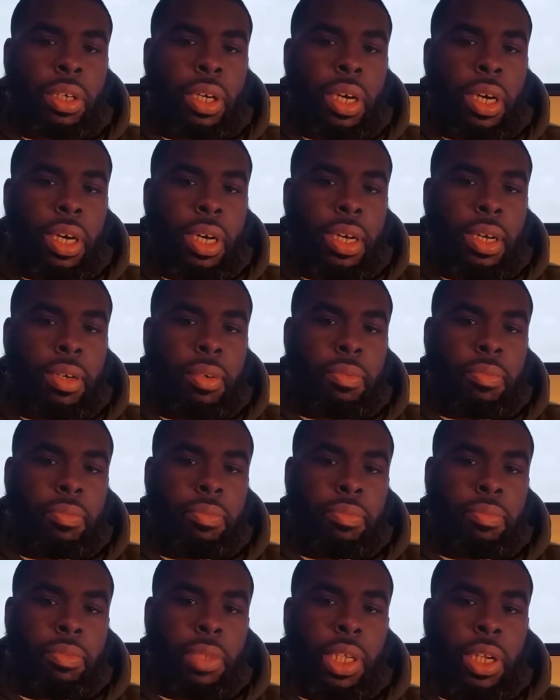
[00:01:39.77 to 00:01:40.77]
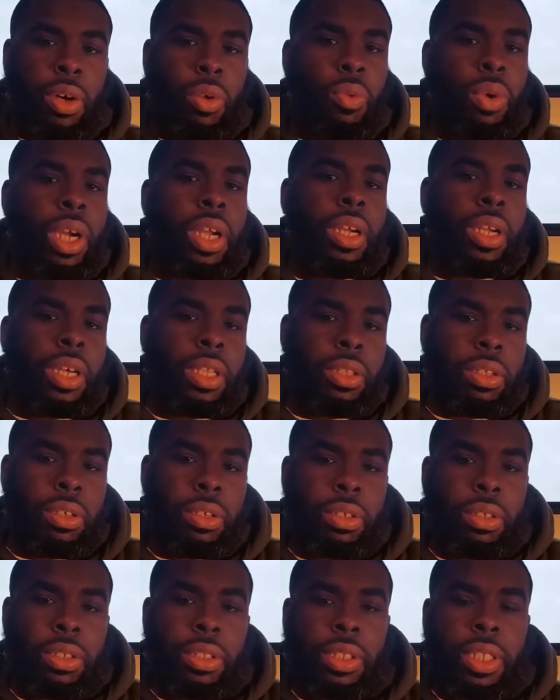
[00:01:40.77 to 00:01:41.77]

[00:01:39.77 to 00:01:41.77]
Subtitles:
one another